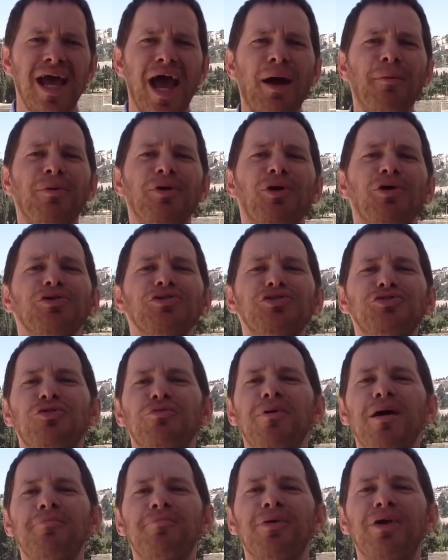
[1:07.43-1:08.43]
And we also
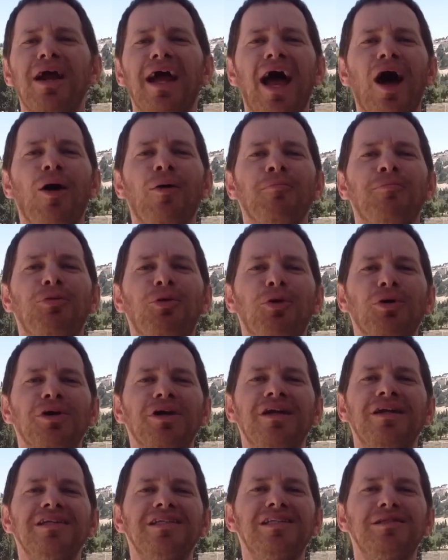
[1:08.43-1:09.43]
remember how
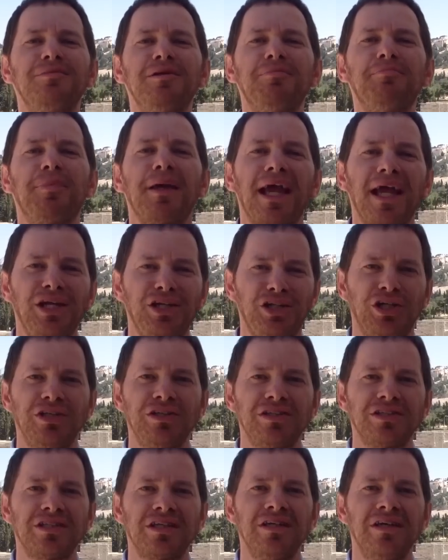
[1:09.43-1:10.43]
important it is to be
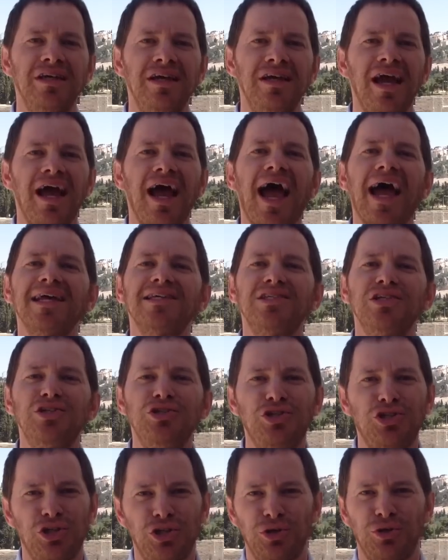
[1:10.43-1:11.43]
patient as a
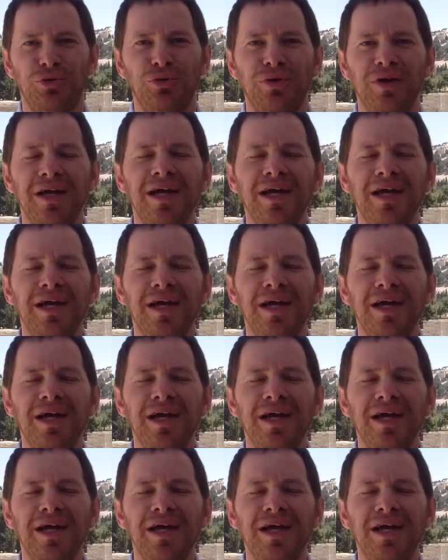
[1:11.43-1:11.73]
Jew.